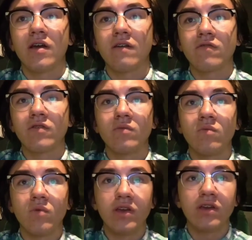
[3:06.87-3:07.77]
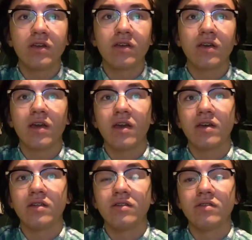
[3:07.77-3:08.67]
every week
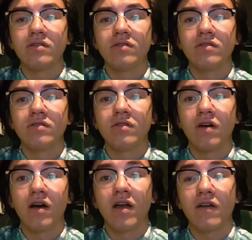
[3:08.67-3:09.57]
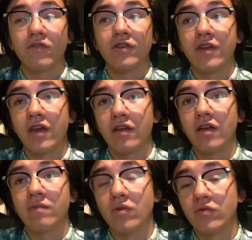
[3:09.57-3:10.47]
and not every day
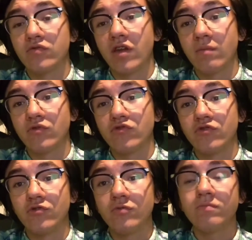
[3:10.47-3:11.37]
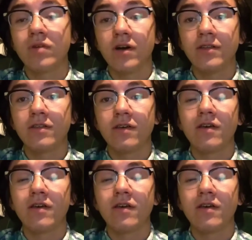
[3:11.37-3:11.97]
like most gamers do, but